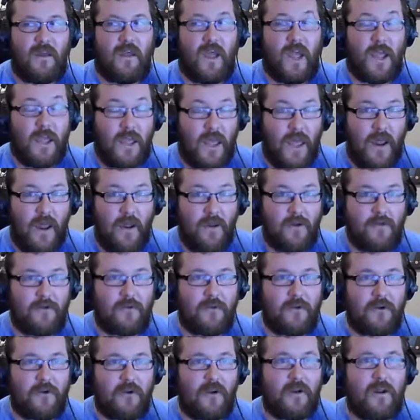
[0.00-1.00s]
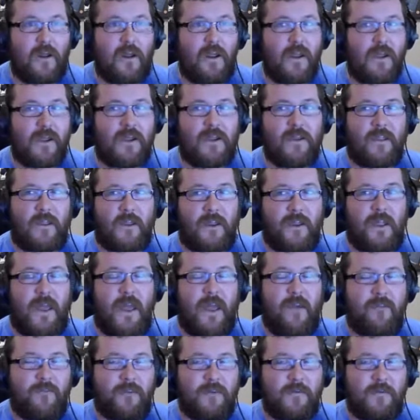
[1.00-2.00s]
a character and like
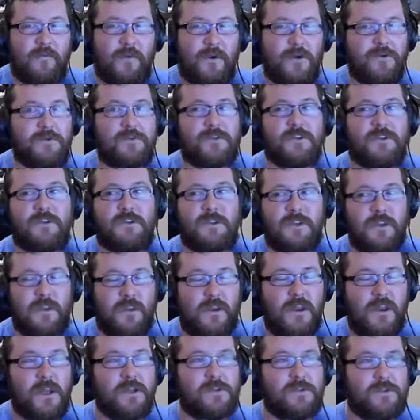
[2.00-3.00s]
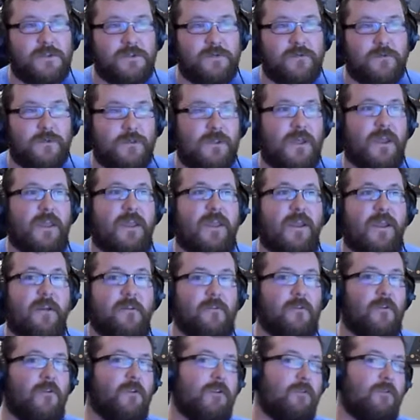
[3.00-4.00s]
have the emotion and connection with that
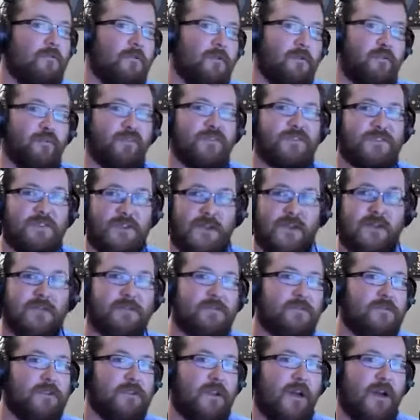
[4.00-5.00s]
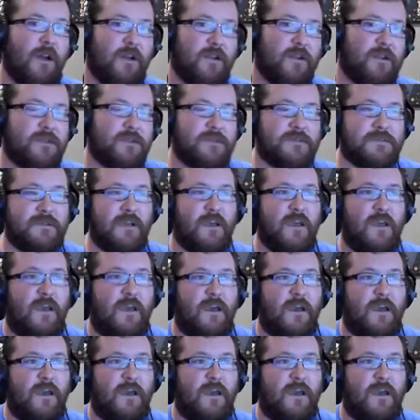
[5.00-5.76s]
character in order to present it to an audience.